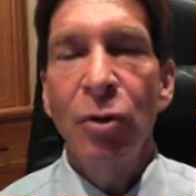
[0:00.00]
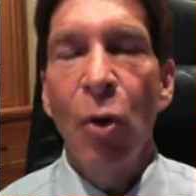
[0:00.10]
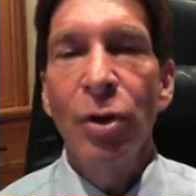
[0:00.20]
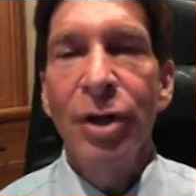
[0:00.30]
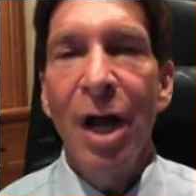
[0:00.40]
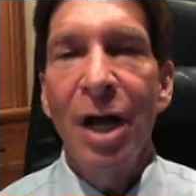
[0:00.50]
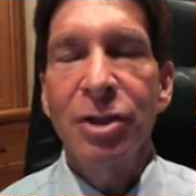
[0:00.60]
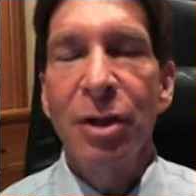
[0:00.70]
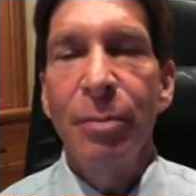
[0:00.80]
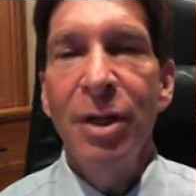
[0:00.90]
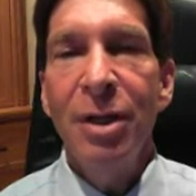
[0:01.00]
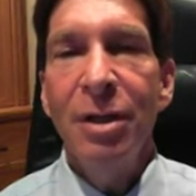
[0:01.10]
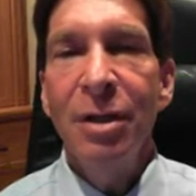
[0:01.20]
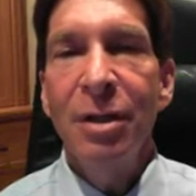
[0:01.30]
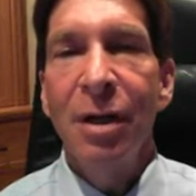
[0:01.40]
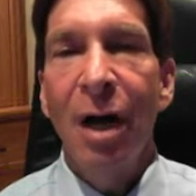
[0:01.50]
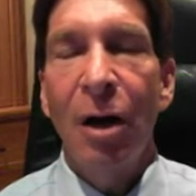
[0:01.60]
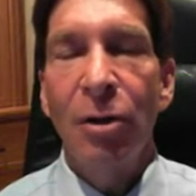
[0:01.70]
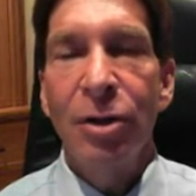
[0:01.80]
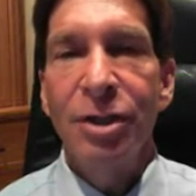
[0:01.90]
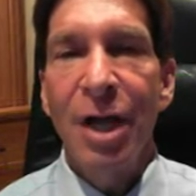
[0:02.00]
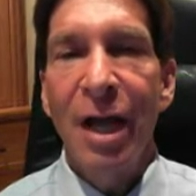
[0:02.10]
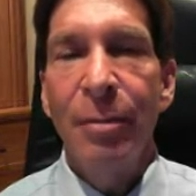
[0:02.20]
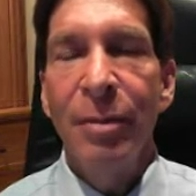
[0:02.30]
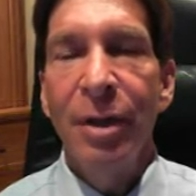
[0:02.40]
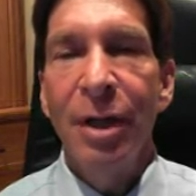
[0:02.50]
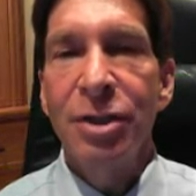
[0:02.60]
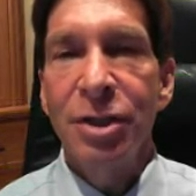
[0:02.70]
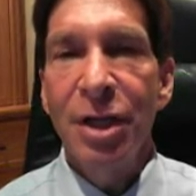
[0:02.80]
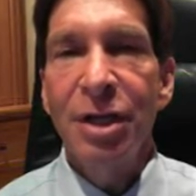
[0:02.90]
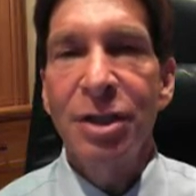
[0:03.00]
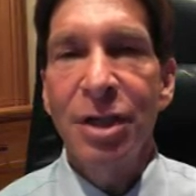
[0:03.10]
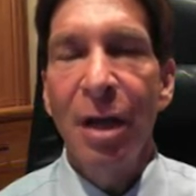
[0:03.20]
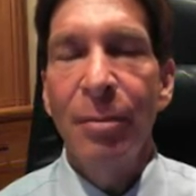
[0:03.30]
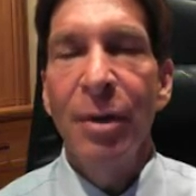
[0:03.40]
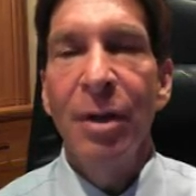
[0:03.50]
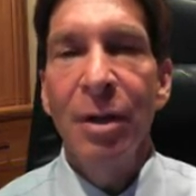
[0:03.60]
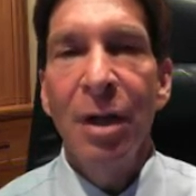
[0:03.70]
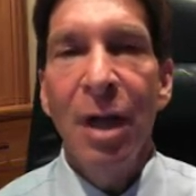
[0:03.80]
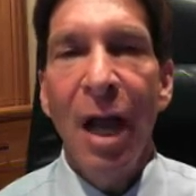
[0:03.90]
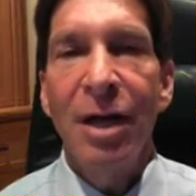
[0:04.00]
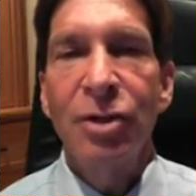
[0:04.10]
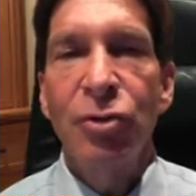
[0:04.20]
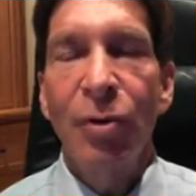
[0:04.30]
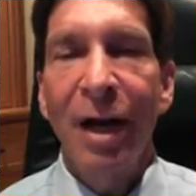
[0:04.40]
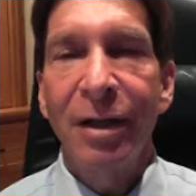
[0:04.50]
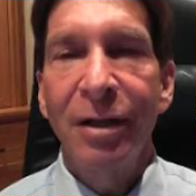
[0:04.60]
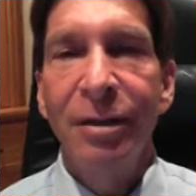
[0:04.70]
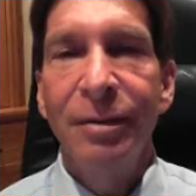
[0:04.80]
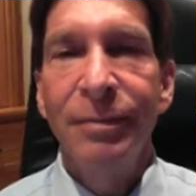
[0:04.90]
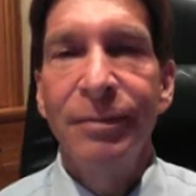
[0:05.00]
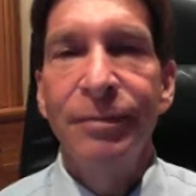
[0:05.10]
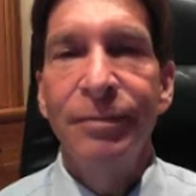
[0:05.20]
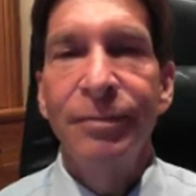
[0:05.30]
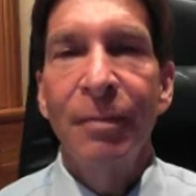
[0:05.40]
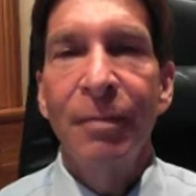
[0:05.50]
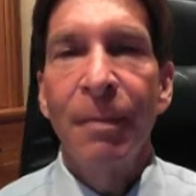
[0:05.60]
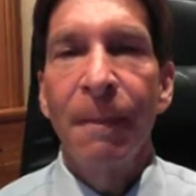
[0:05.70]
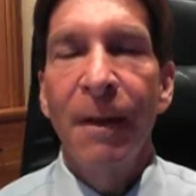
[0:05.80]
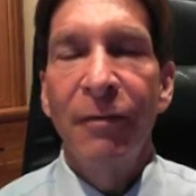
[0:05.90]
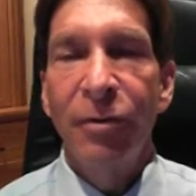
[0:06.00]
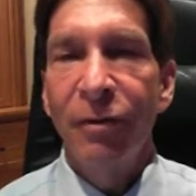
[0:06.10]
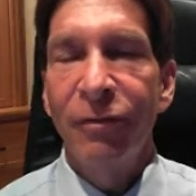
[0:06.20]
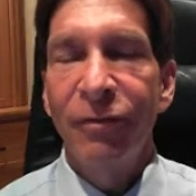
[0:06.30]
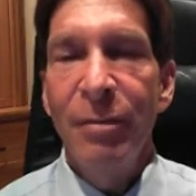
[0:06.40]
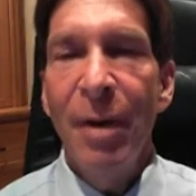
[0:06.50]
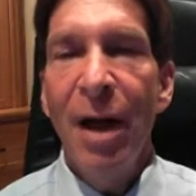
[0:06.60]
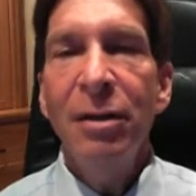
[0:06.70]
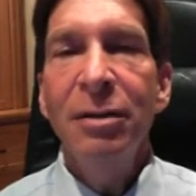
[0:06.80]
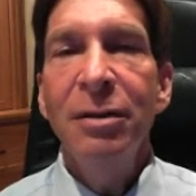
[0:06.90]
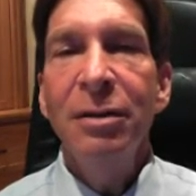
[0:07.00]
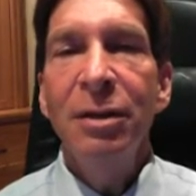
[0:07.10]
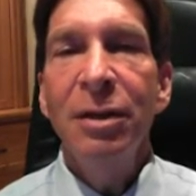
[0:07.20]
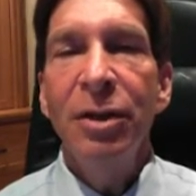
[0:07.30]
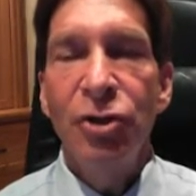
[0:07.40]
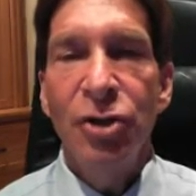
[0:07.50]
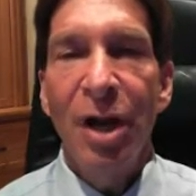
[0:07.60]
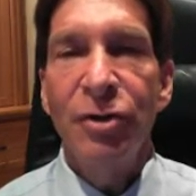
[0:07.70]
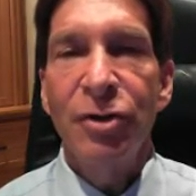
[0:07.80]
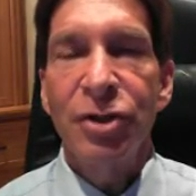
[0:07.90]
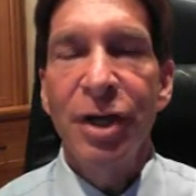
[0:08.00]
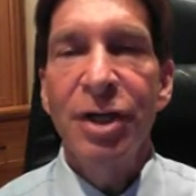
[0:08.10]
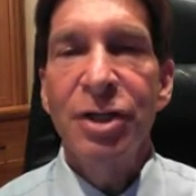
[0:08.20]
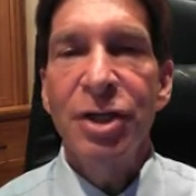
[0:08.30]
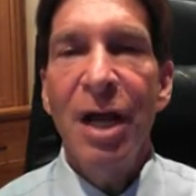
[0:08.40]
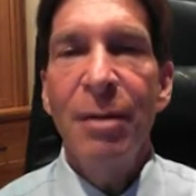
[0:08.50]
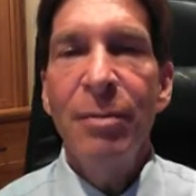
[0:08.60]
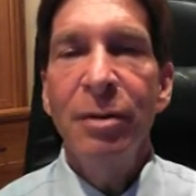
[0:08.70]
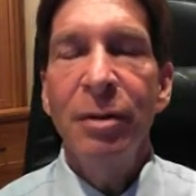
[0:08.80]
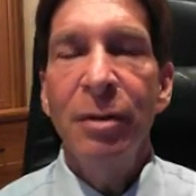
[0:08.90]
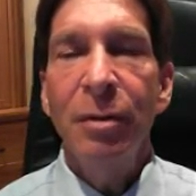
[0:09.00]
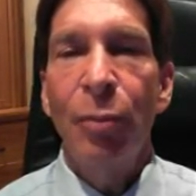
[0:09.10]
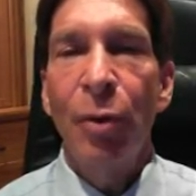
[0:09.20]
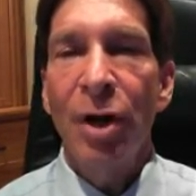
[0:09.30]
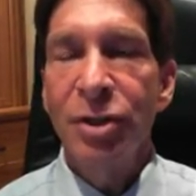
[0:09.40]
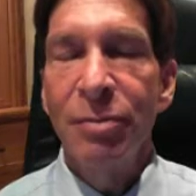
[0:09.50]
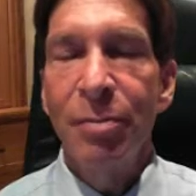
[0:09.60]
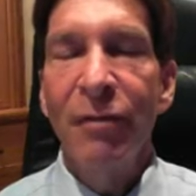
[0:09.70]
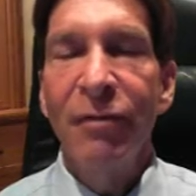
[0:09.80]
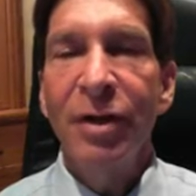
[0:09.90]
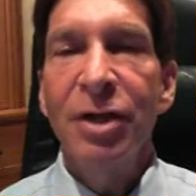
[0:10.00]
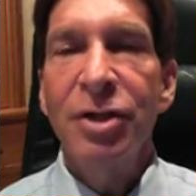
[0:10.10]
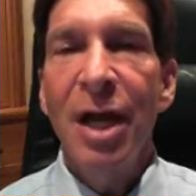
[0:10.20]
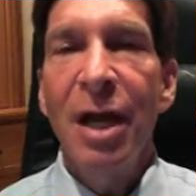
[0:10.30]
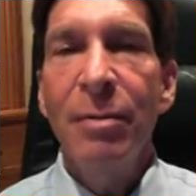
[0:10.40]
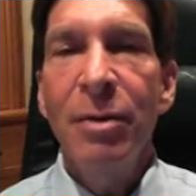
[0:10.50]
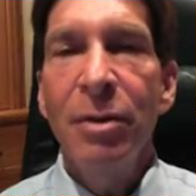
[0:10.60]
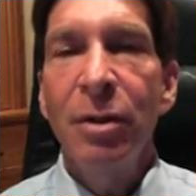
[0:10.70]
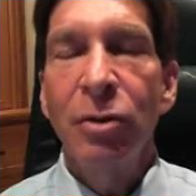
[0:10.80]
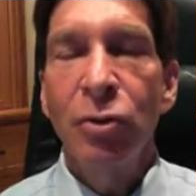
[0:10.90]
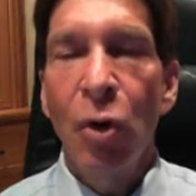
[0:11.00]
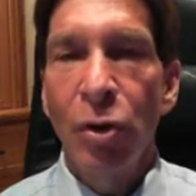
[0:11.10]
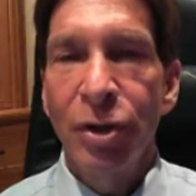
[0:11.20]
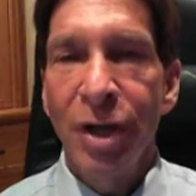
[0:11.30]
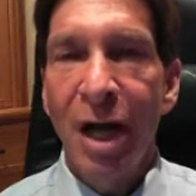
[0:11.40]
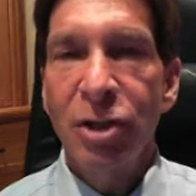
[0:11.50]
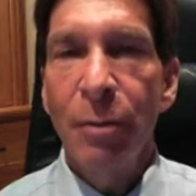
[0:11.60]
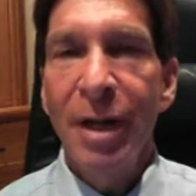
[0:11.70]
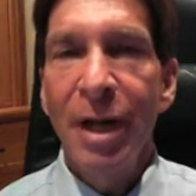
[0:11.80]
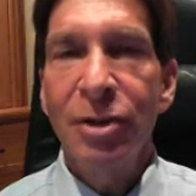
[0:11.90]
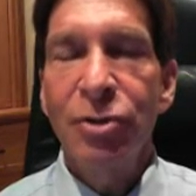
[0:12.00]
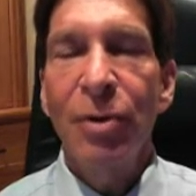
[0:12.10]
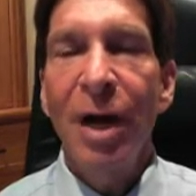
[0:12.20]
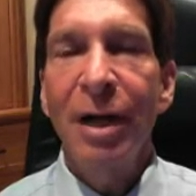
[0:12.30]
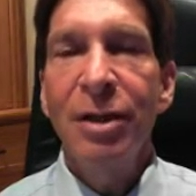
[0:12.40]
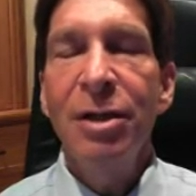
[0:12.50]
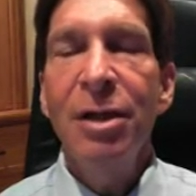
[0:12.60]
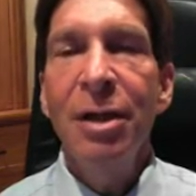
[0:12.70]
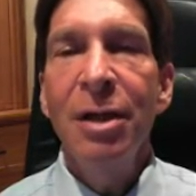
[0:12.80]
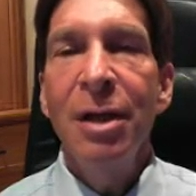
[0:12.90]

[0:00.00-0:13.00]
colonoscopy, heart exam, and skin exam as directed. If you're a female, you should have your skin exam, breast and pelvic exam, colonoscopy as directed,